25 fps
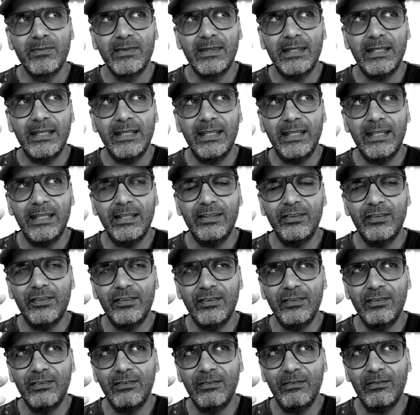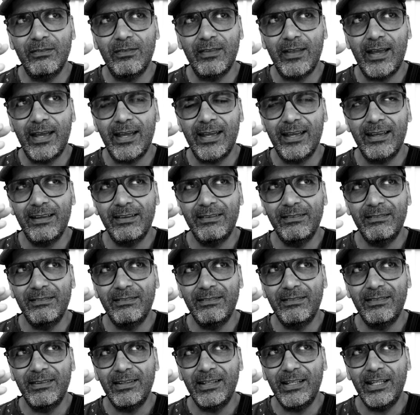is that
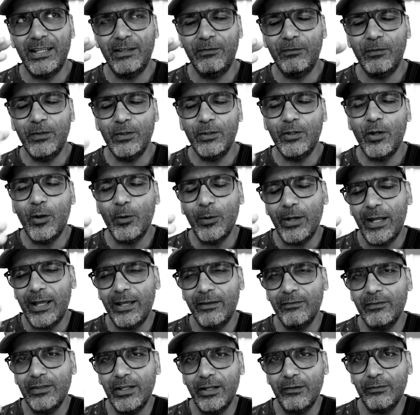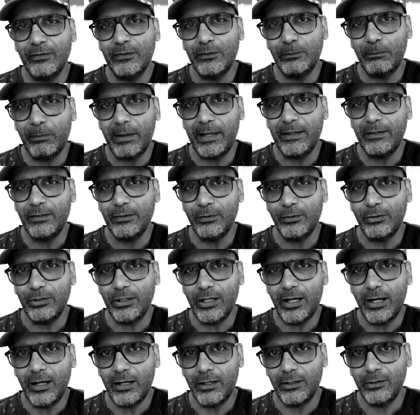if you don't have enough space on
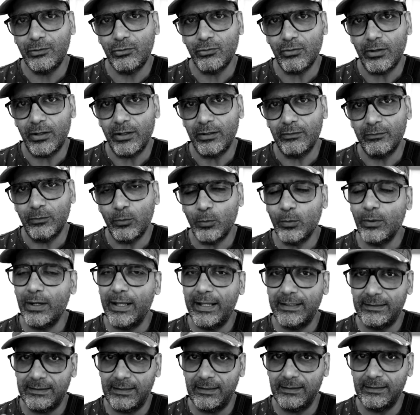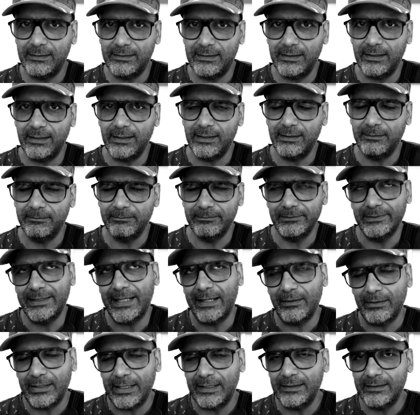your hard drive or SSD,
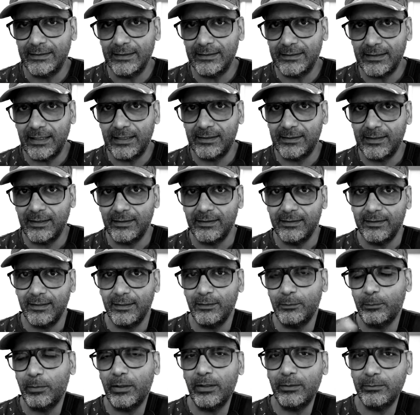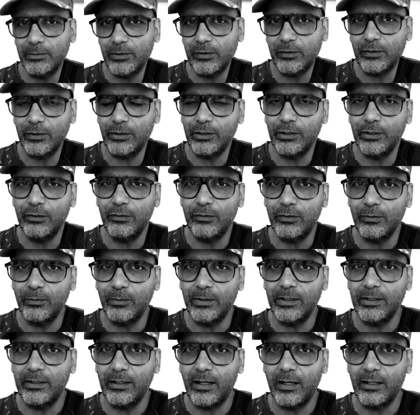nowadays it's SSDs, but I'm just going to use the
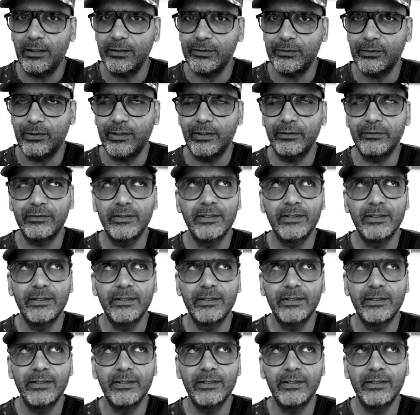word hard drive.